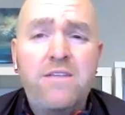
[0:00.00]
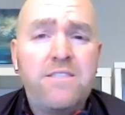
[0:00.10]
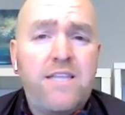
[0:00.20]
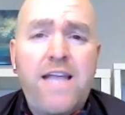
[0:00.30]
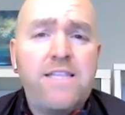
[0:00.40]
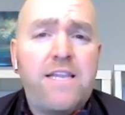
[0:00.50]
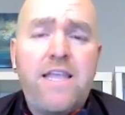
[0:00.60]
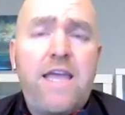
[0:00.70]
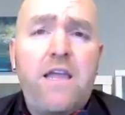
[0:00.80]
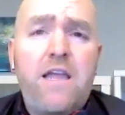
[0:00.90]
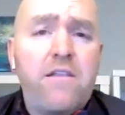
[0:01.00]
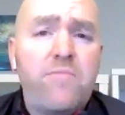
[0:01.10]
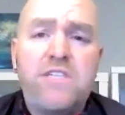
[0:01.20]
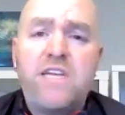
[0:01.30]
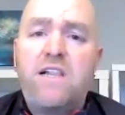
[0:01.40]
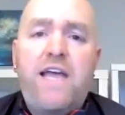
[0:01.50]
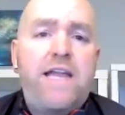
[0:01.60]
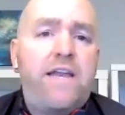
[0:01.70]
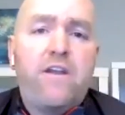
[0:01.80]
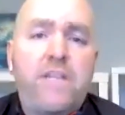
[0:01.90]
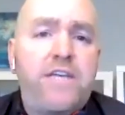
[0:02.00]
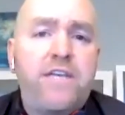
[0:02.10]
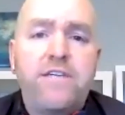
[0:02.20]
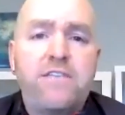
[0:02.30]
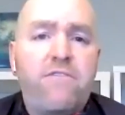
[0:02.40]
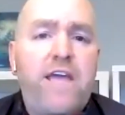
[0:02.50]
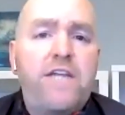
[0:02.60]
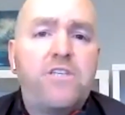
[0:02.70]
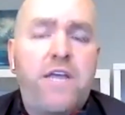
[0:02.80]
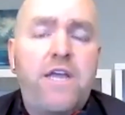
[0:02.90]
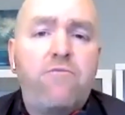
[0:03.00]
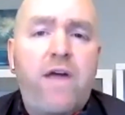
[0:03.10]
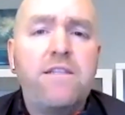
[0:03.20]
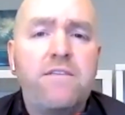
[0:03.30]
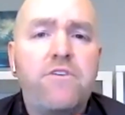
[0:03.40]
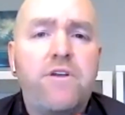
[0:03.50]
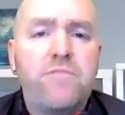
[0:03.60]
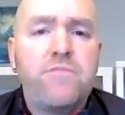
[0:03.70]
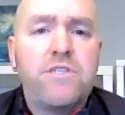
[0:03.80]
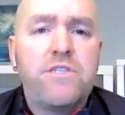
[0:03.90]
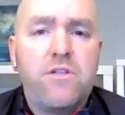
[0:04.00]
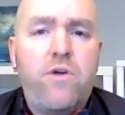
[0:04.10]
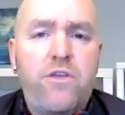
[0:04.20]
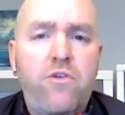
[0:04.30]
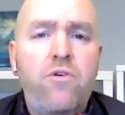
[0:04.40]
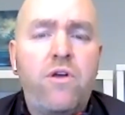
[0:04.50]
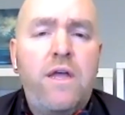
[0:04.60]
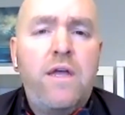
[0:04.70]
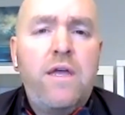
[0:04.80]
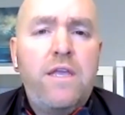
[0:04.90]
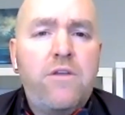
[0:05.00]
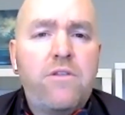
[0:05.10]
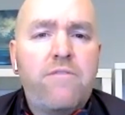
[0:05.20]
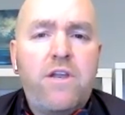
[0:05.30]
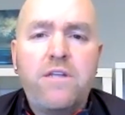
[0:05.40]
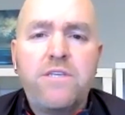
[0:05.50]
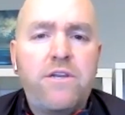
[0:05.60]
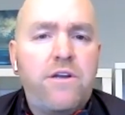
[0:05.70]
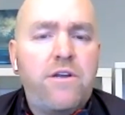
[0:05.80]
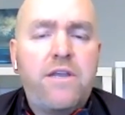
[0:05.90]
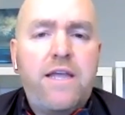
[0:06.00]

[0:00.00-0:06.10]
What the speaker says: So at the end of the day, a lot of them are still 18, 19 years of age. In relative terms, they're still quite young. You know, they've a lot to learn.